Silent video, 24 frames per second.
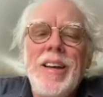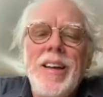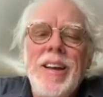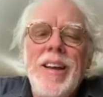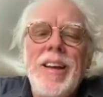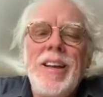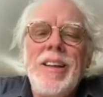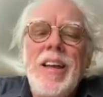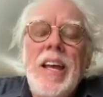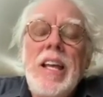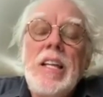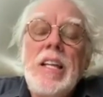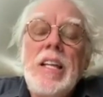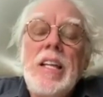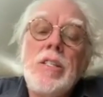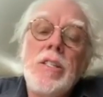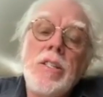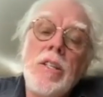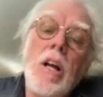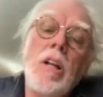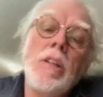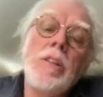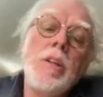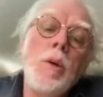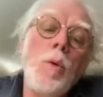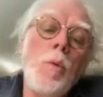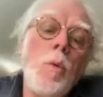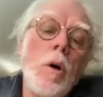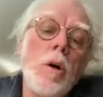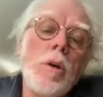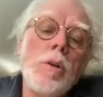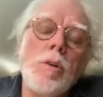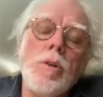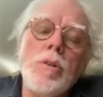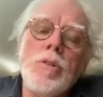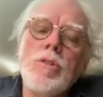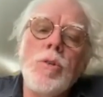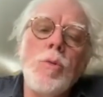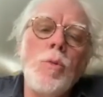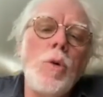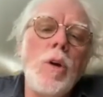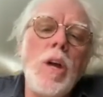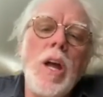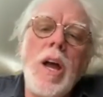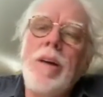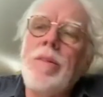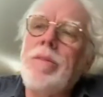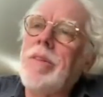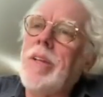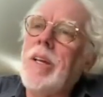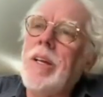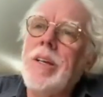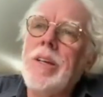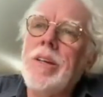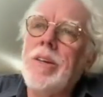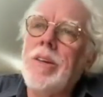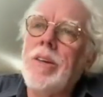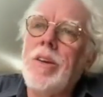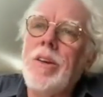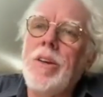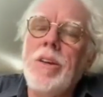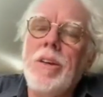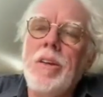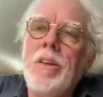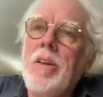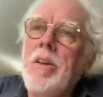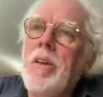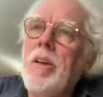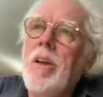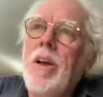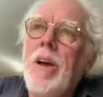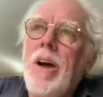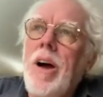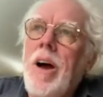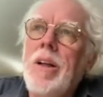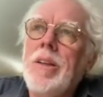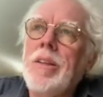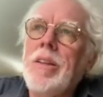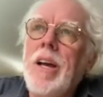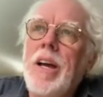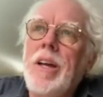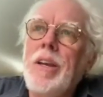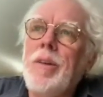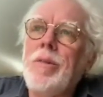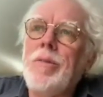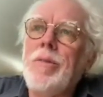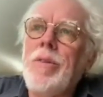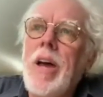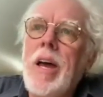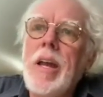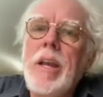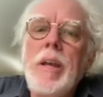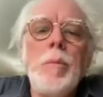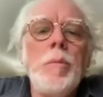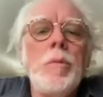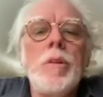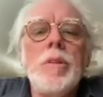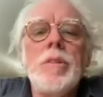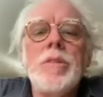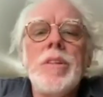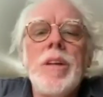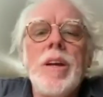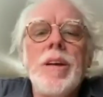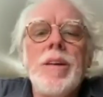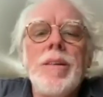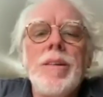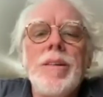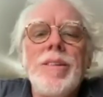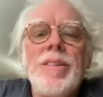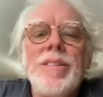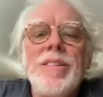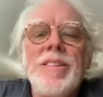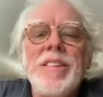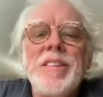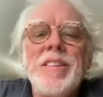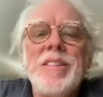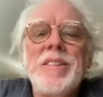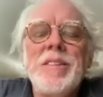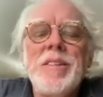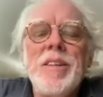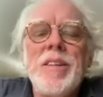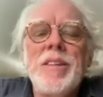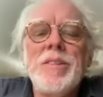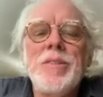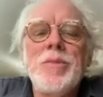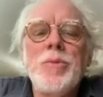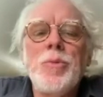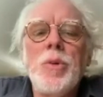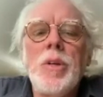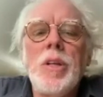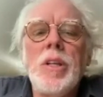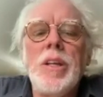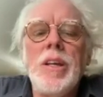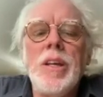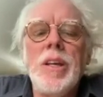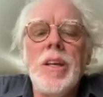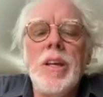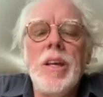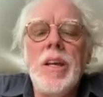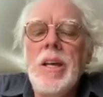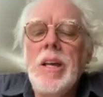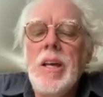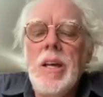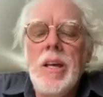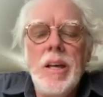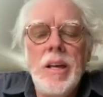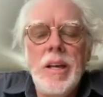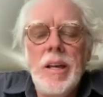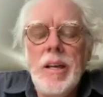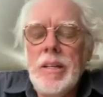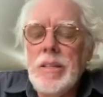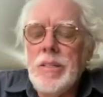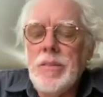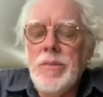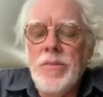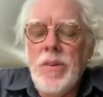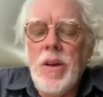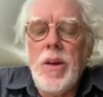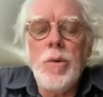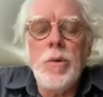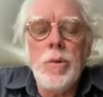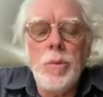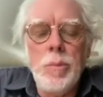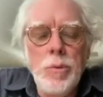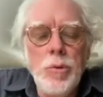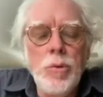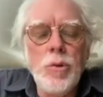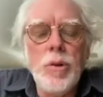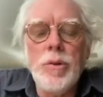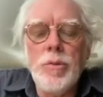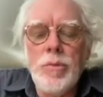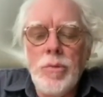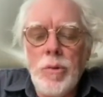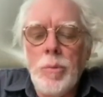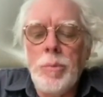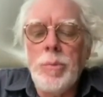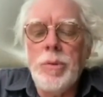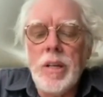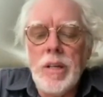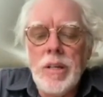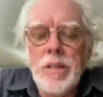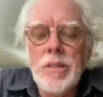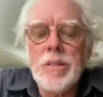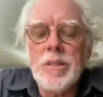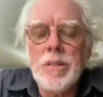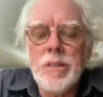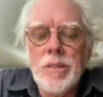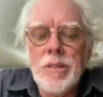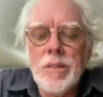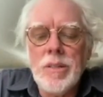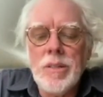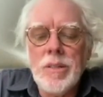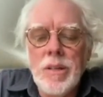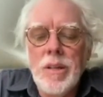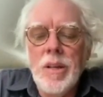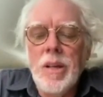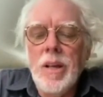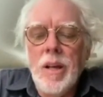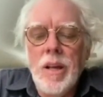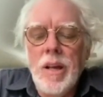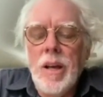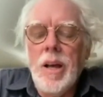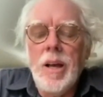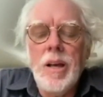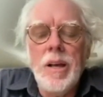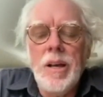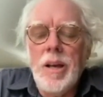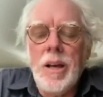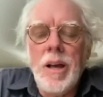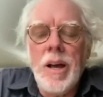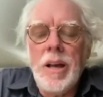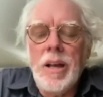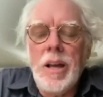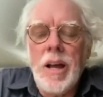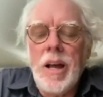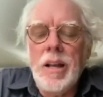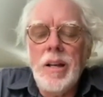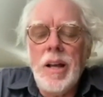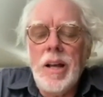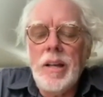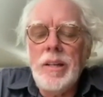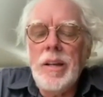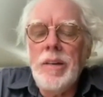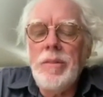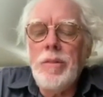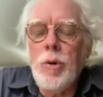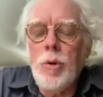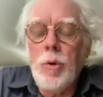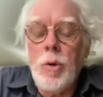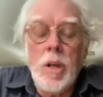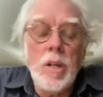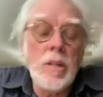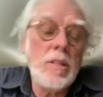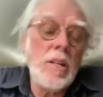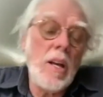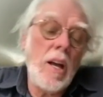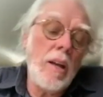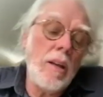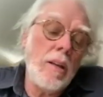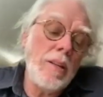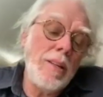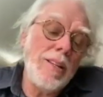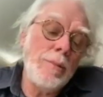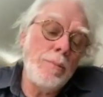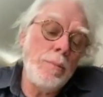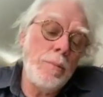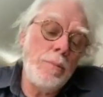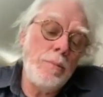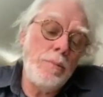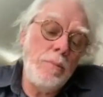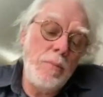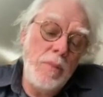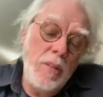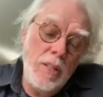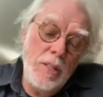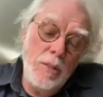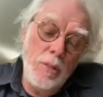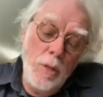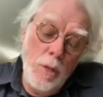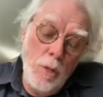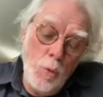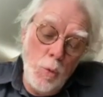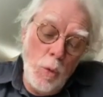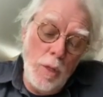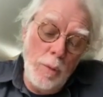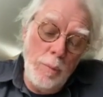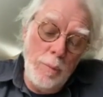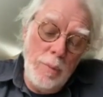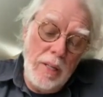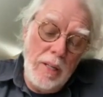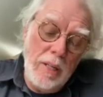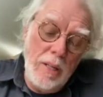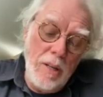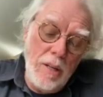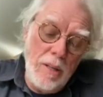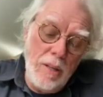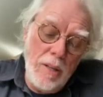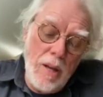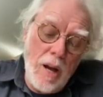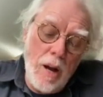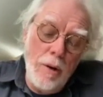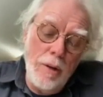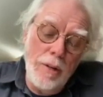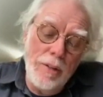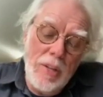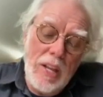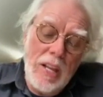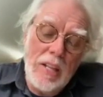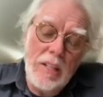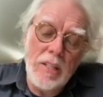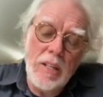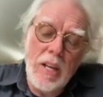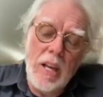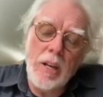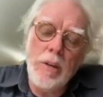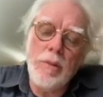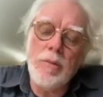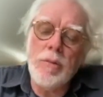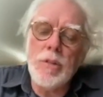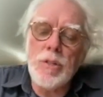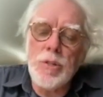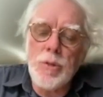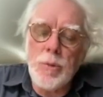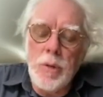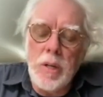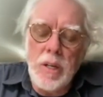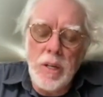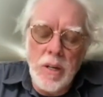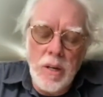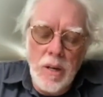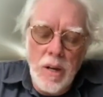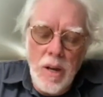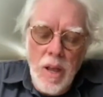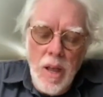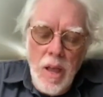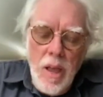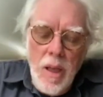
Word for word: uh, it's salty water so we have like uh, all kind of animals there. It's it's really it's a very beautiful place. I I, I never I, it's, it's, it will be a, our tenth anniversary here,